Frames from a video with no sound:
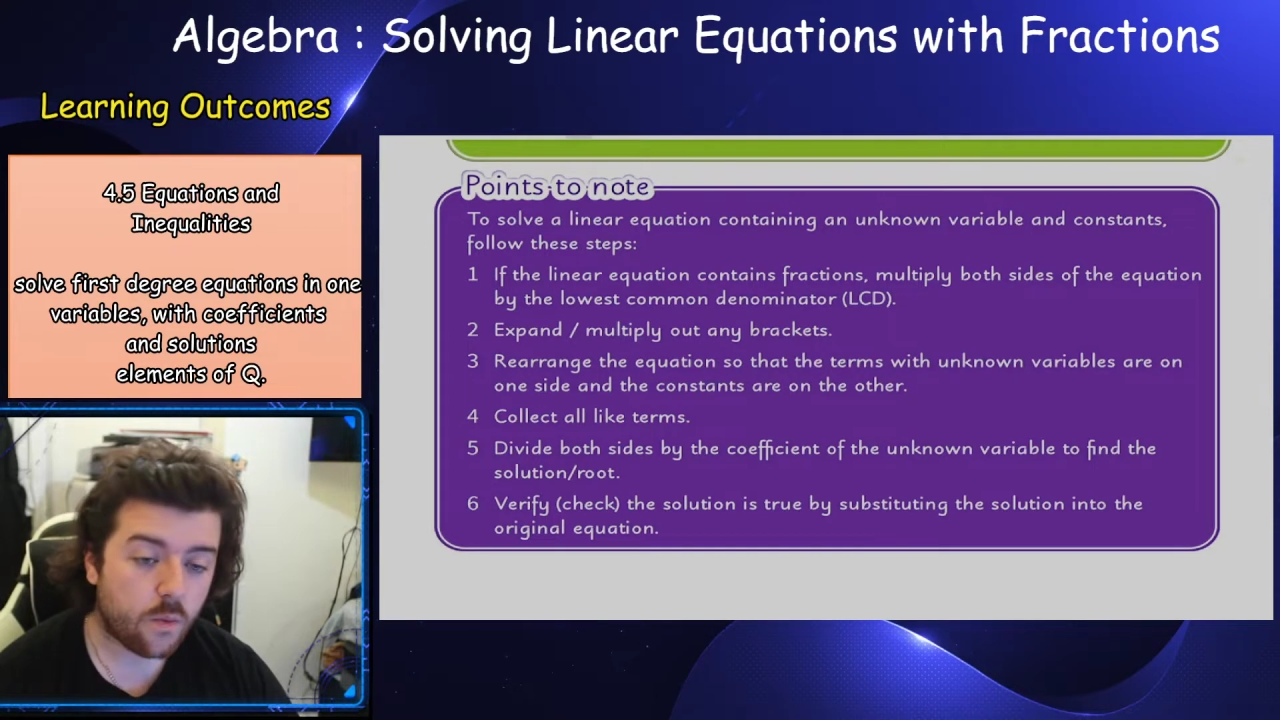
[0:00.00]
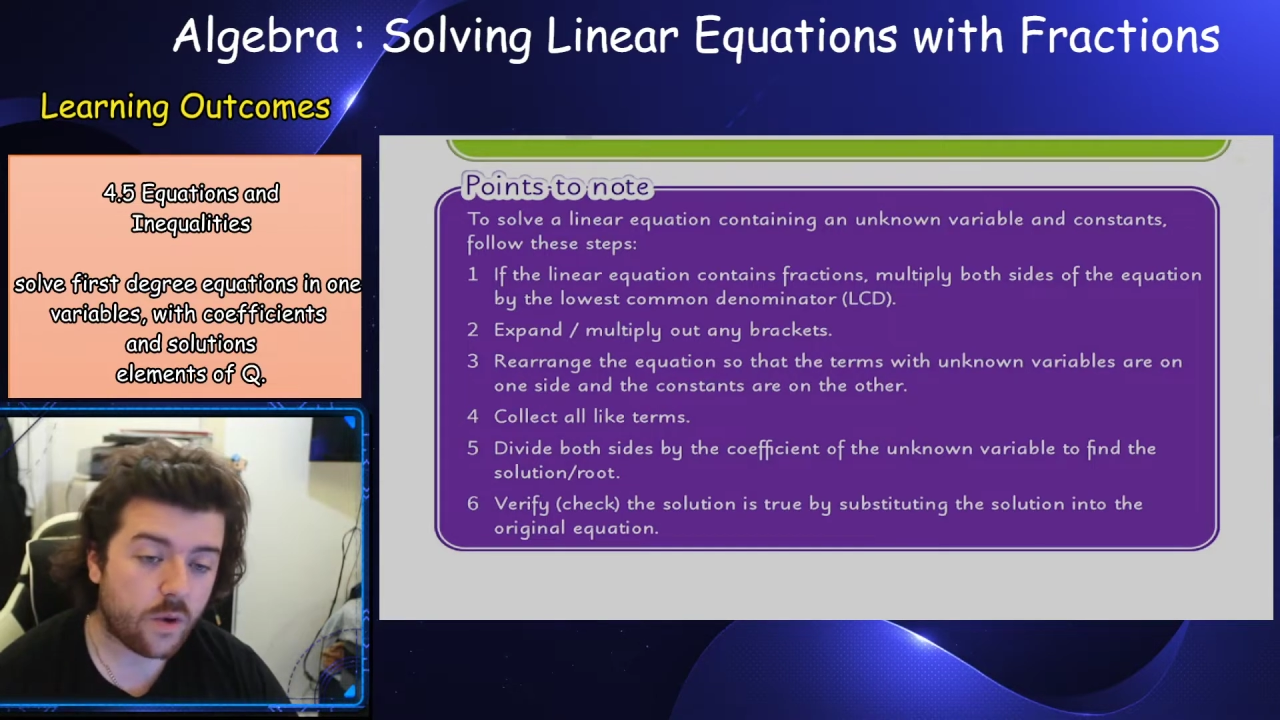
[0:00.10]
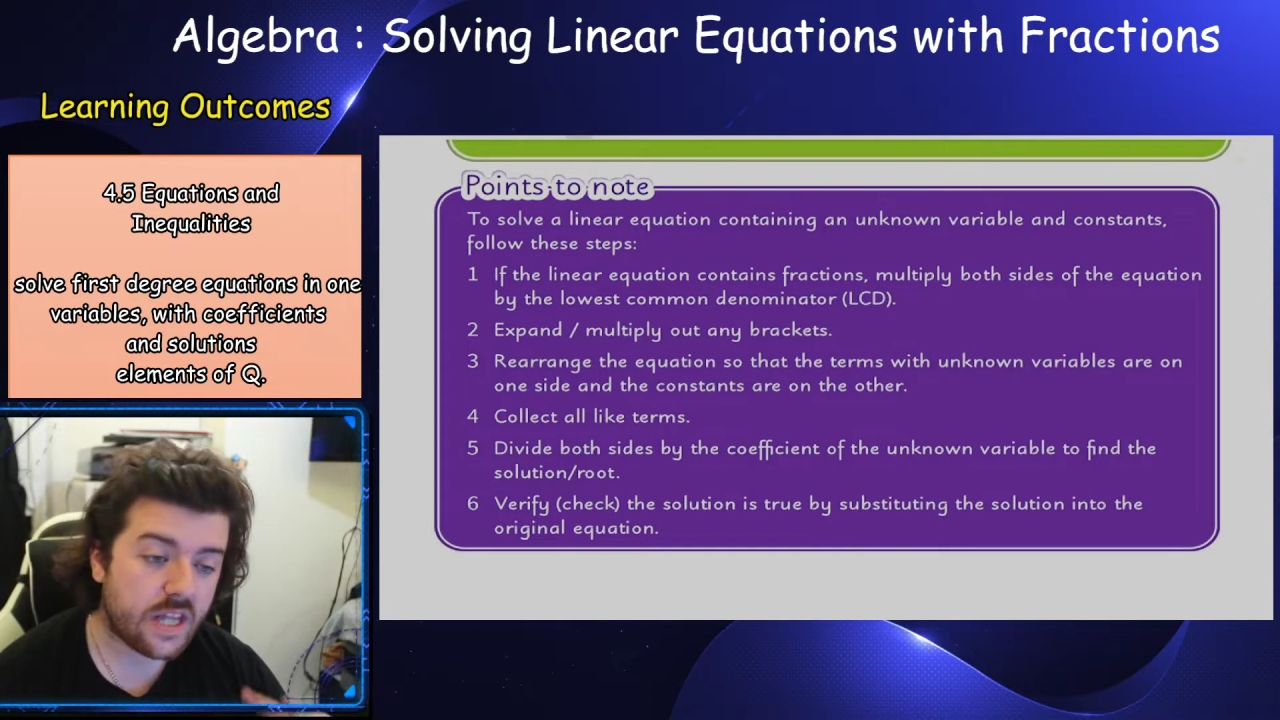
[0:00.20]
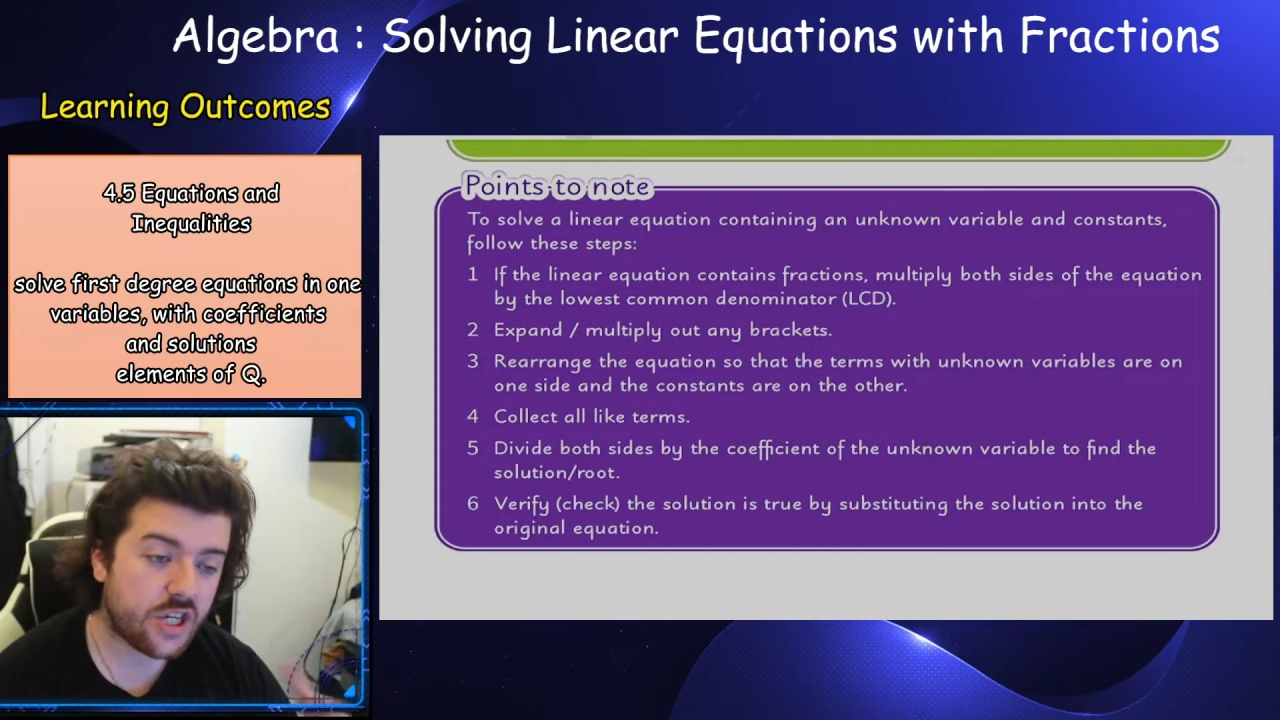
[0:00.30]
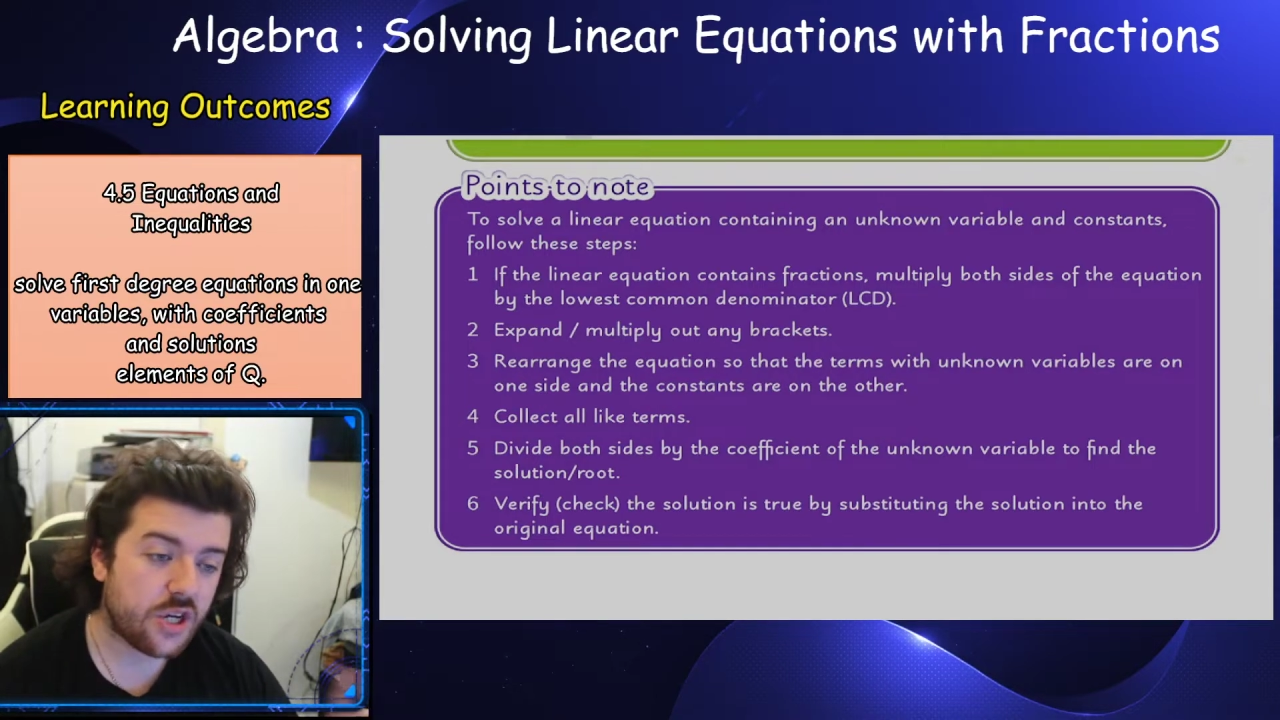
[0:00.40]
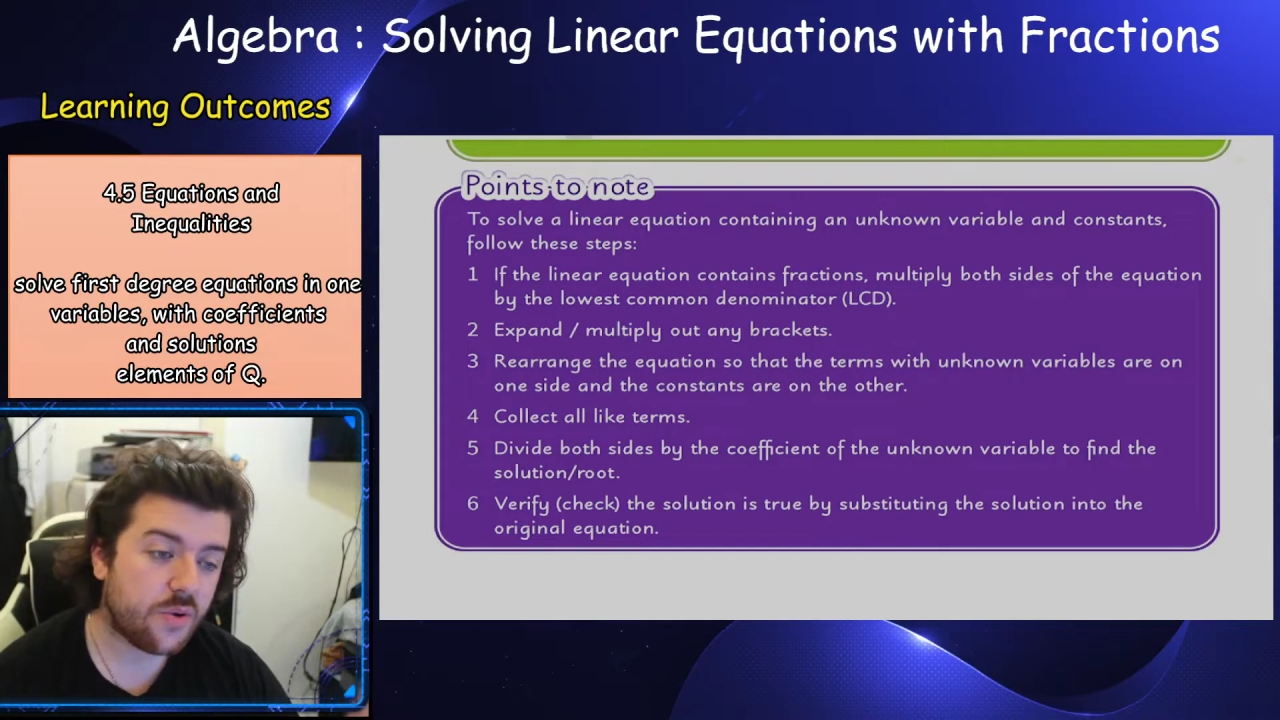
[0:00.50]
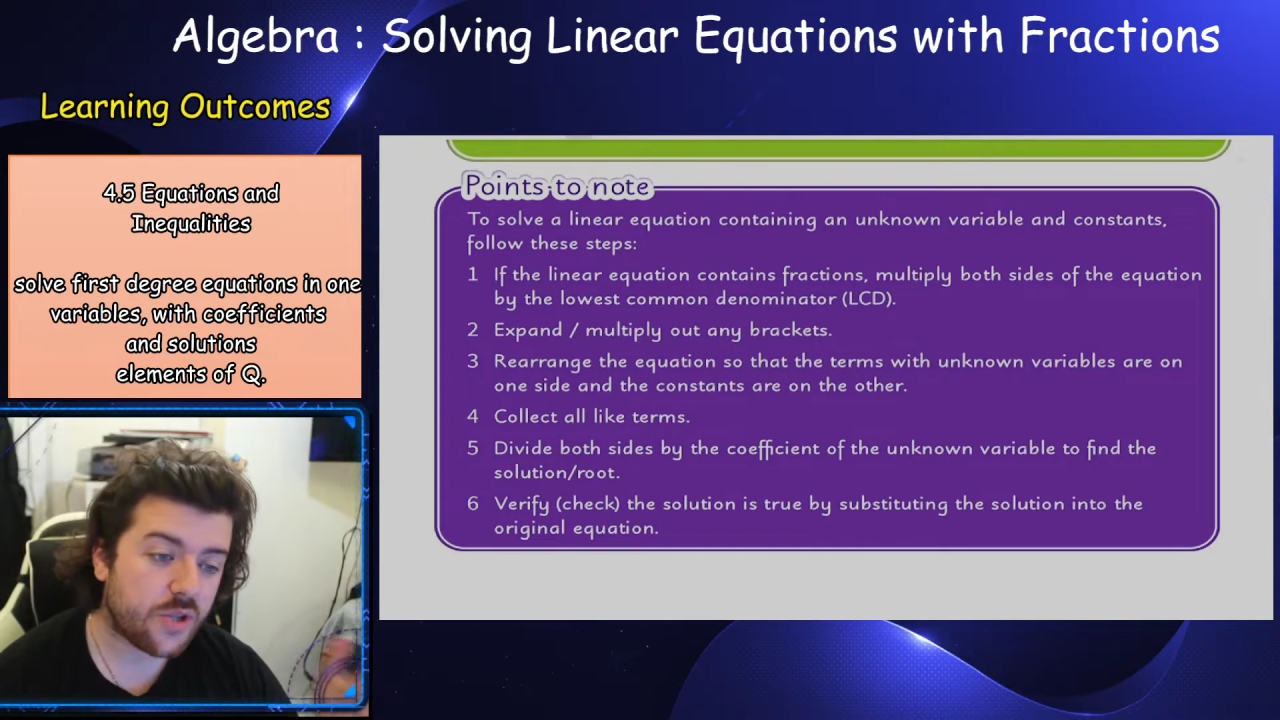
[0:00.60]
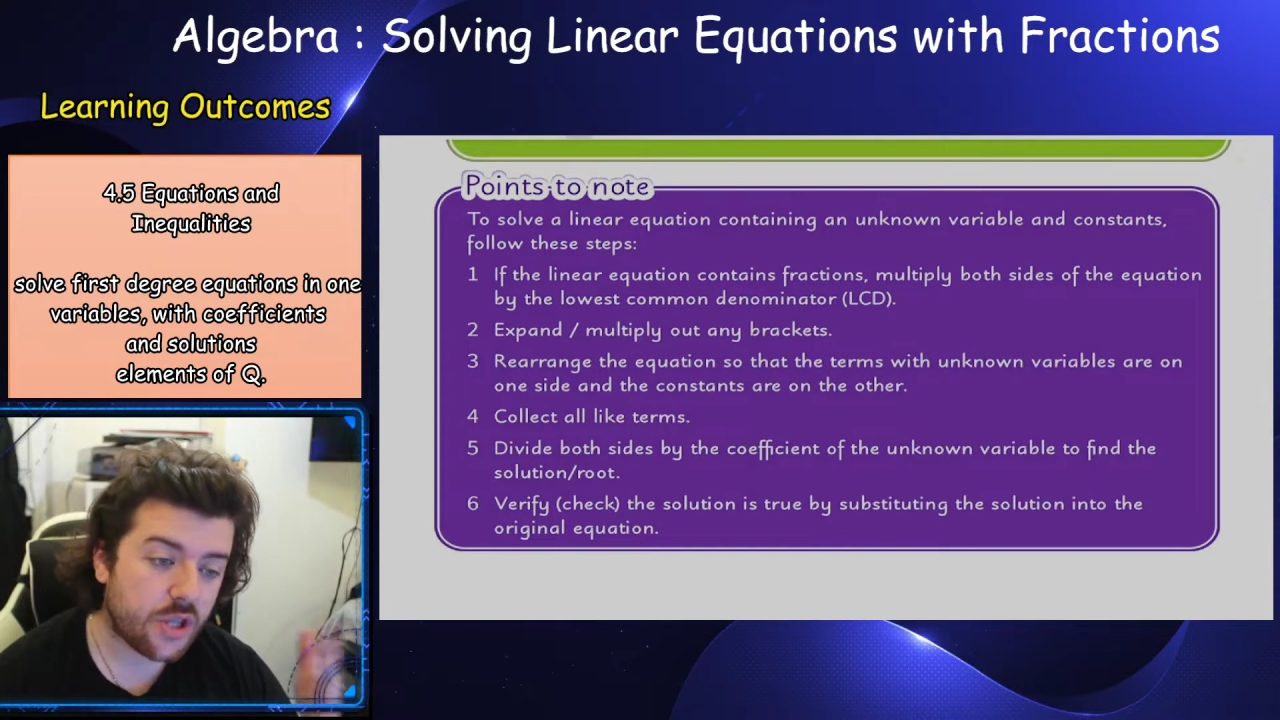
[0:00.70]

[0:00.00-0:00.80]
we do the